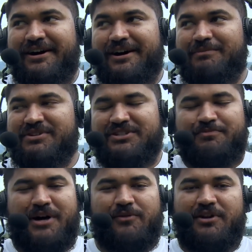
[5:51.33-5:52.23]
Um, this
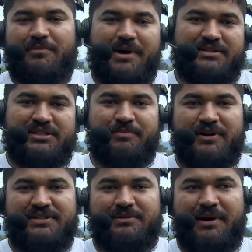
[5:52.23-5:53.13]
is probably one of the best
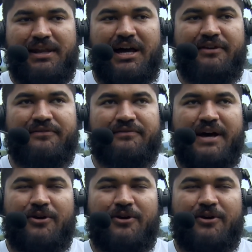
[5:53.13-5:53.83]
experiences of my life,